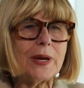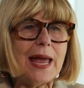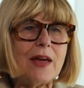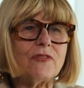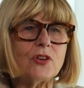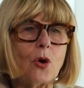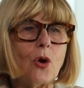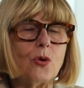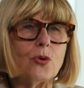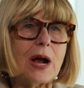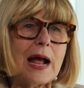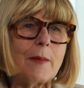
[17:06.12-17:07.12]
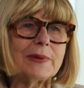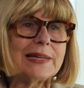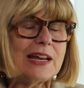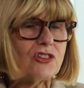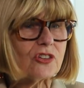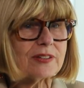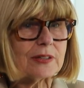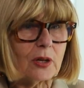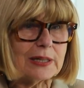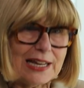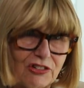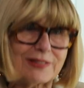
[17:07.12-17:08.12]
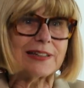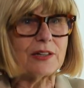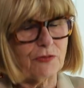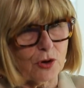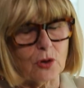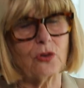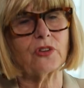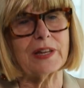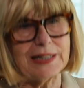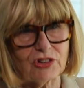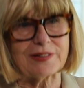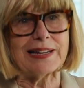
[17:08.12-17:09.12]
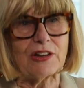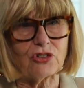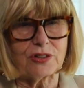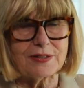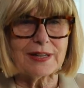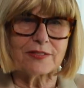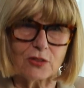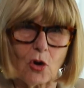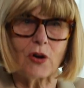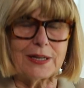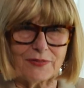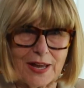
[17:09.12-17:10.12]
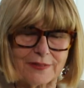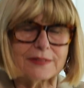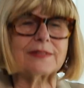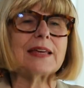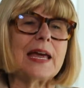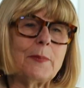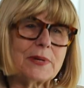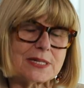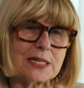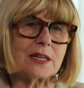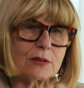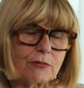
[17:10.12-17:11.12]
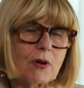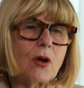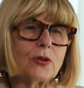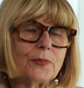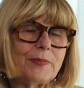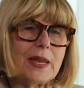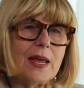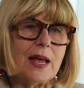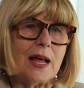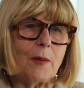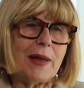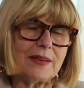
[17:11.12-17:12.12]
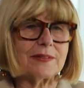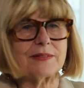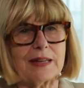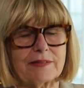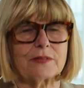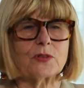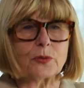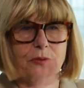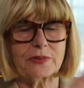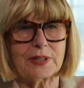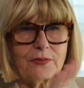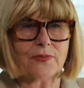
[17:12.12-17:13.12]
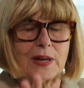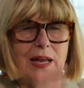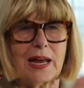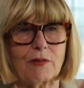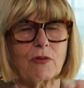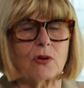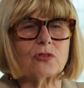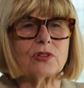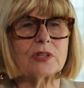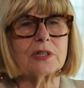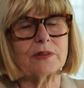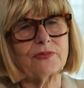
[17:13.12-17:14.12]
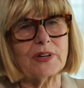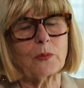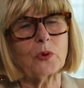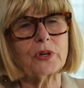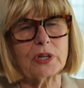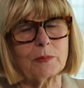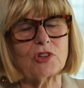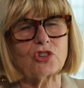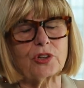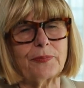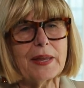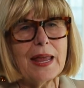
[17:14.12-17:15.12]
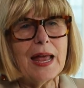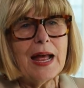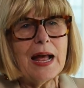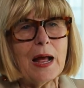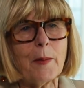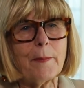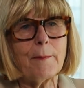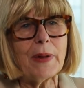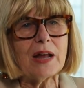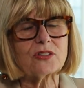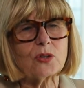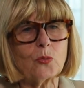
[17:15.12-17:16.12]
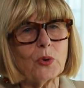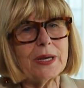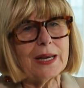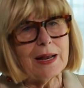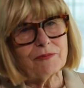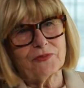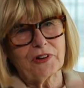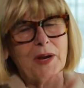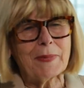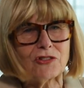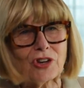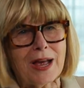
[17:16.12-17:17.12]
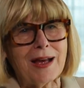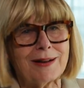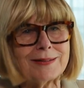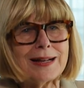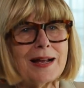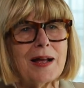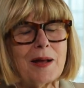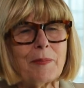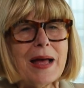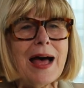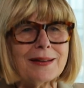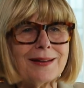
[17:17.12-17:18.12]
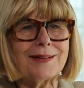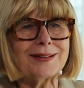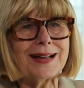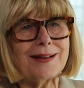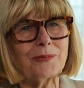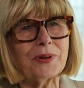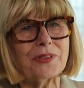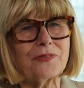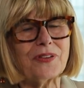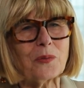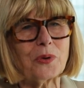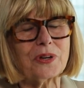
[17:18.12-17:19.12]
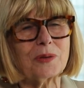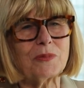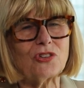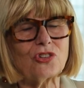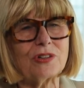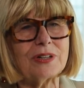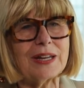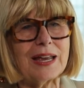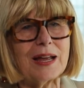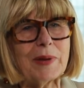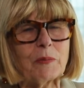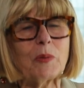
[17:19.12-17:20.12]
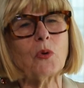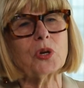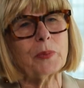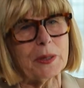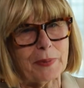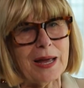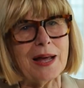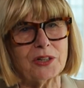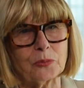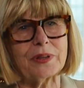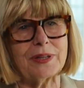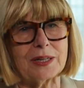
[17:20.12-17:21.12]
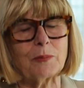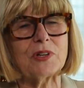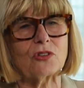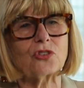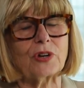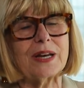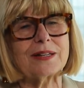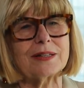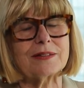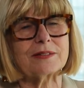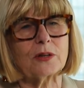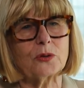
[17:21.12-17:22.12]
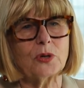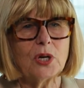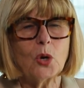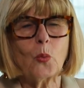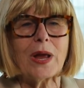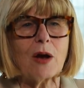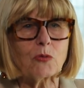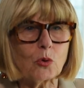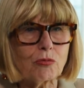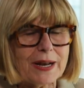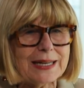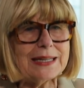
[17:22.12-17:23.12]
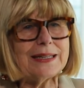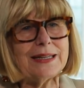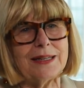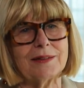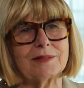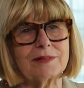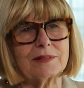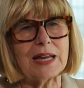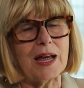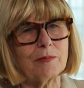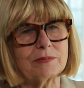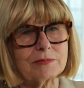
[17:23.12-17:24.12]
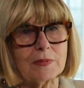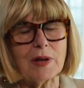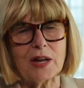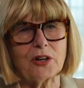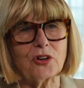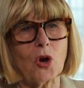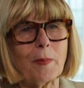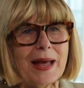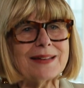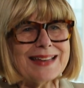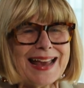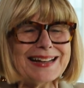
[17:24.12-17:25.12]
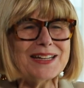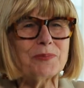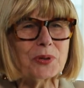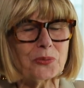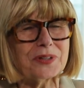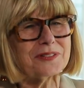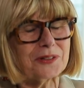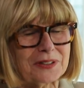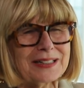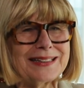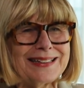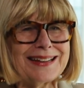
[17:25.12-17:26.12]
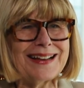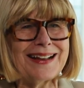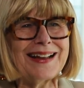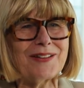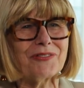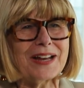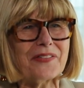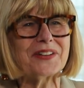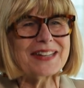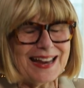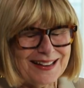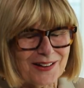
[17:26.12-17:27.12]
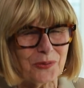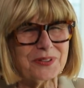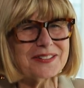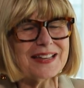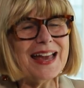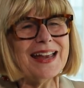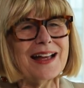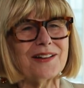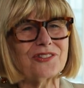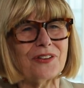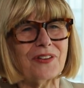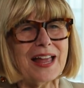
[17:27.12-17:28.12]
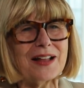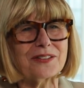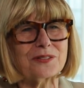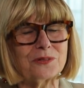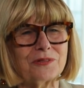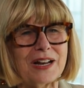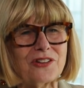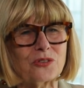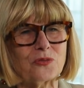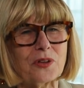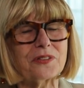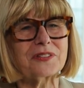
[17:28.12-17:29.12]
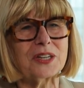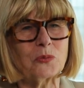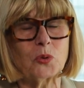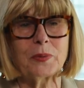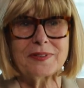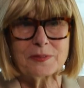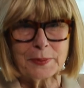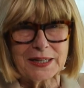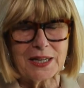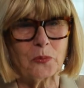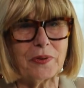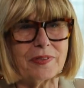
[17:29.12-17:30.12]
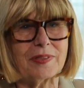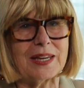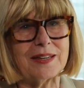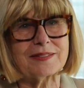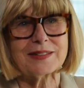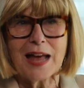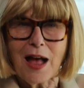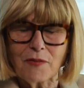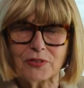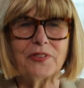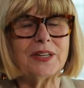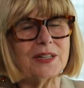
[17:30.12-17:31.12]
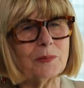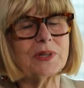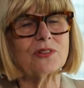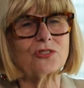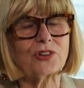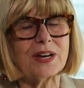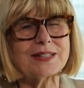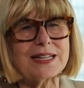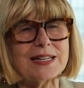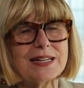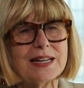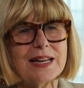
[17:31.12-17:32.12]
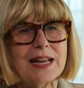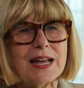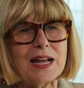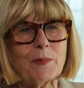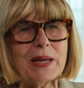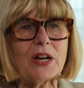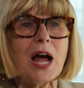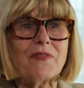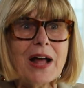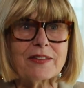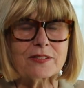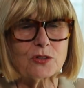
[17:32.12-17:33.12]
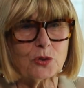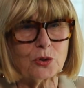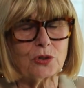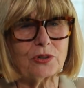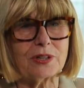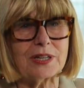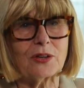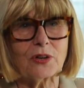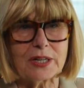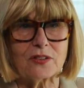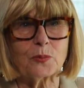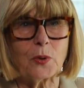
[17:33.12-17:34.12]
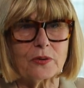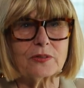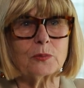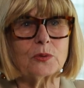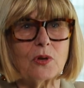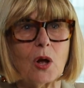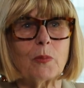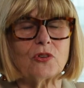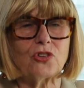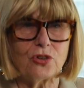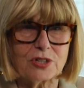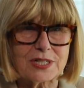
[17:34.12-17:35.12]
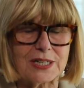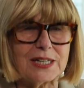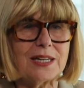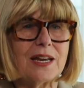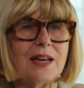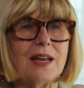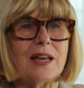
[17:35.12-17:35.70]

we have no legislative role. So the legislation does not give us a particular role, as it does, of course, give a role to the Fair Work Commission. But we very much are a partner with the Fair Work Commission, and we want to be a partner with the administrator. So we are already in, I don't know about daily, but we're certainly every other day, I would say. Our Chief Counsel, Rachel Volsky, will be speaking with the staff of the administrator, and I've asked her at the earliest possible opportunity